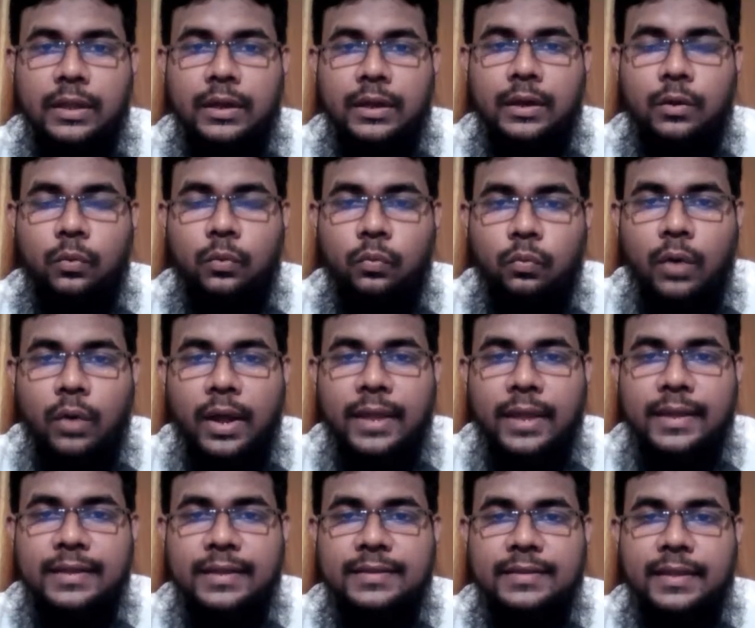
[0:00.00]
Now, why
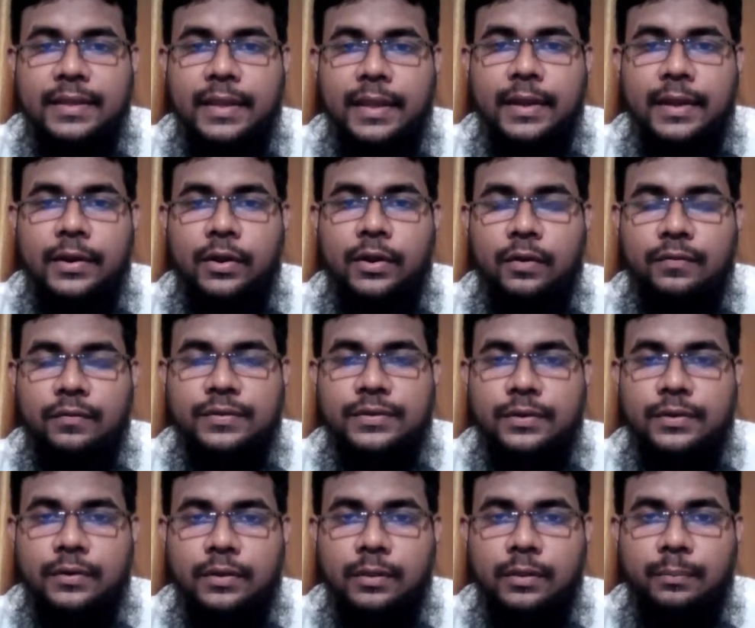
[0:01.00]
is the area of a
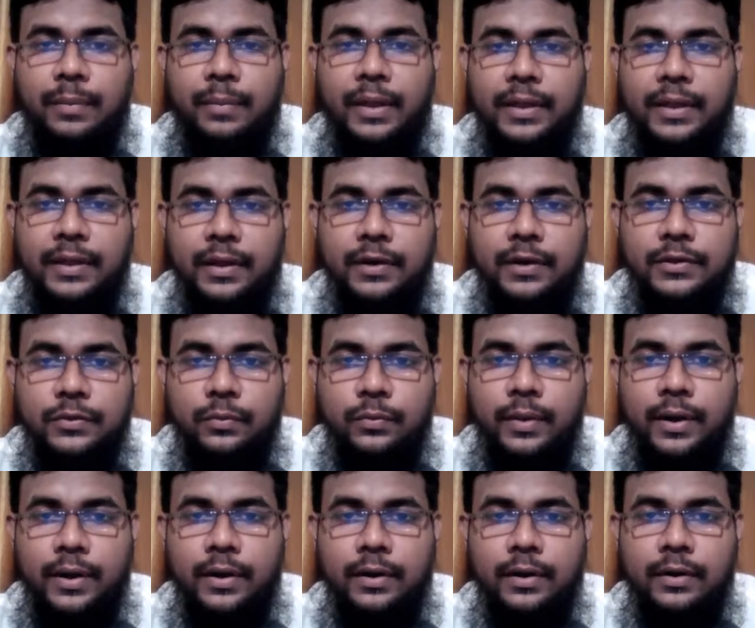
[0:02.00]
circle pi r
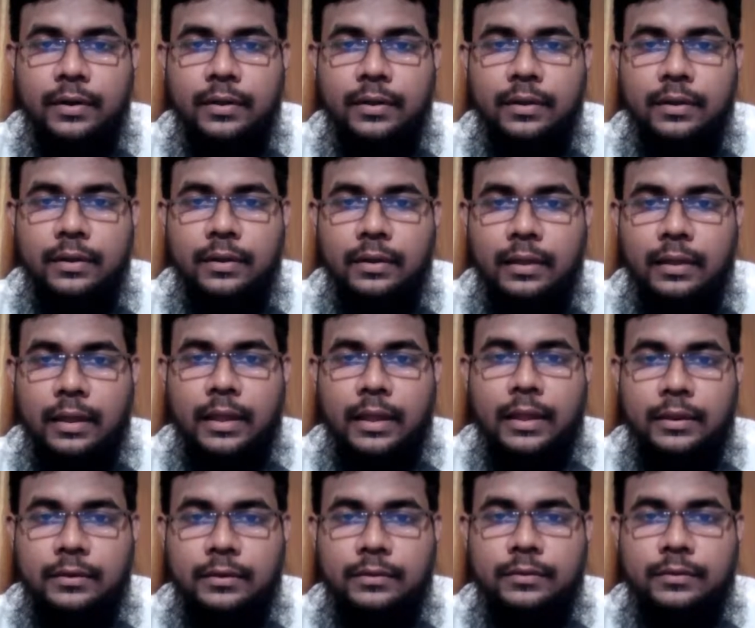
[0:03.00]
squared?
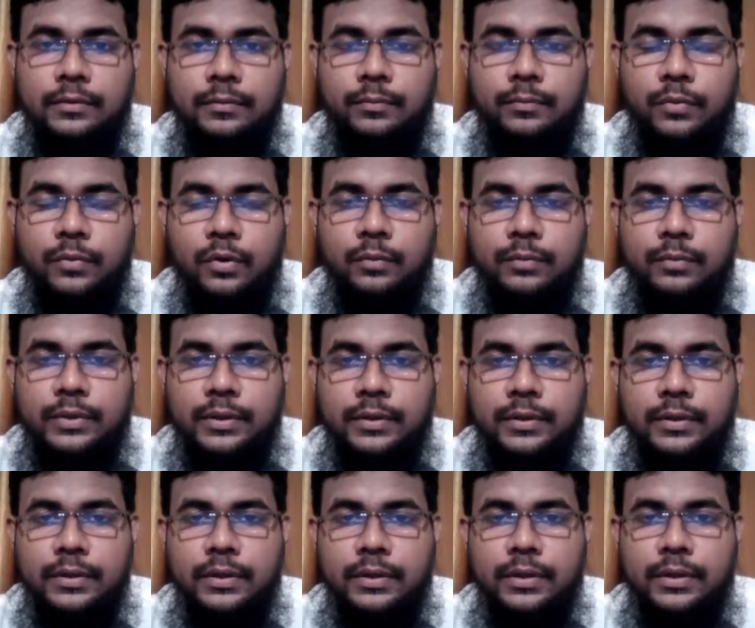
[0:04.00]
And probably
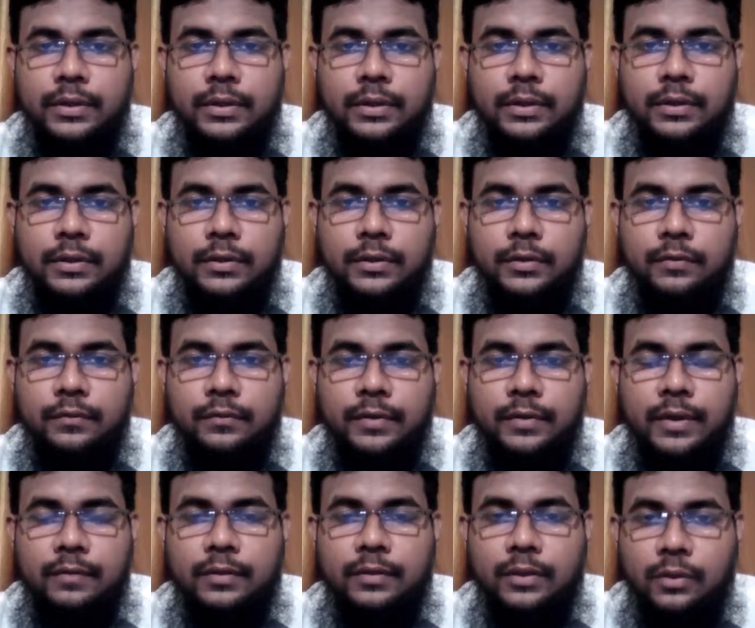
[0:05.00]
you've
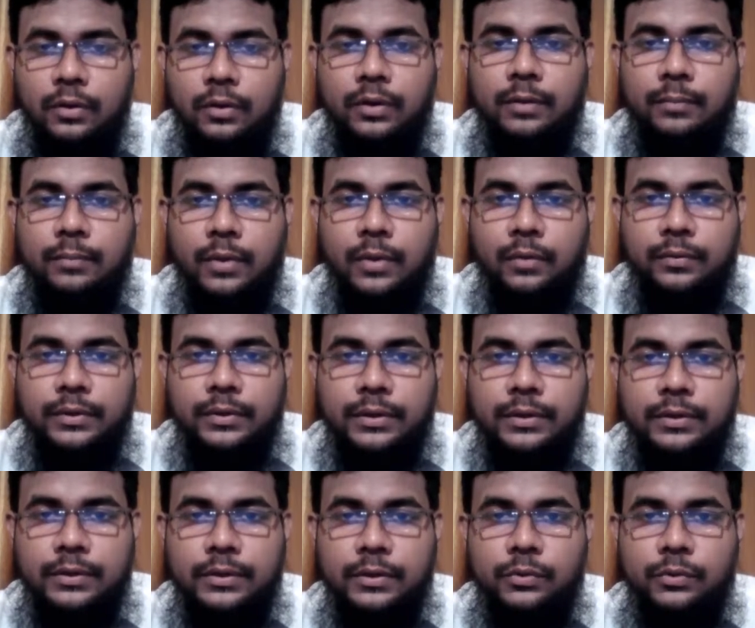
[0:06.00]
never thought about
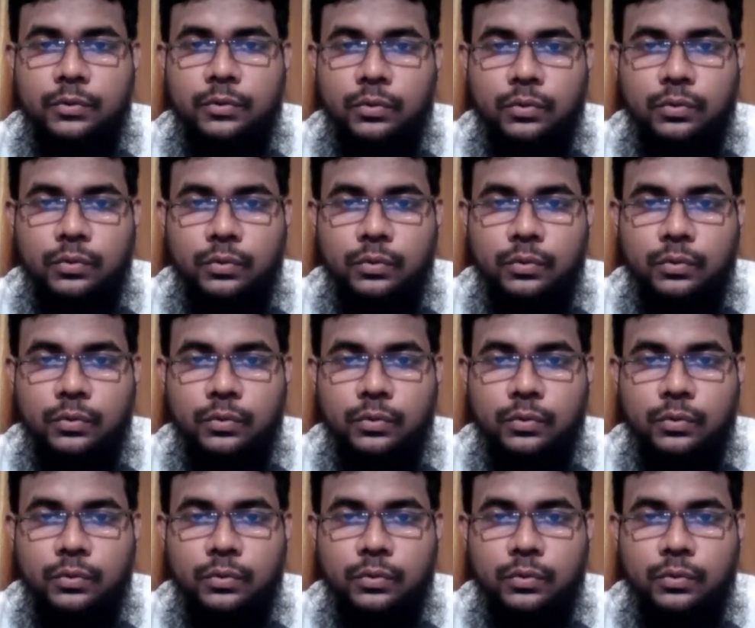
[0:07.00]
it. You don't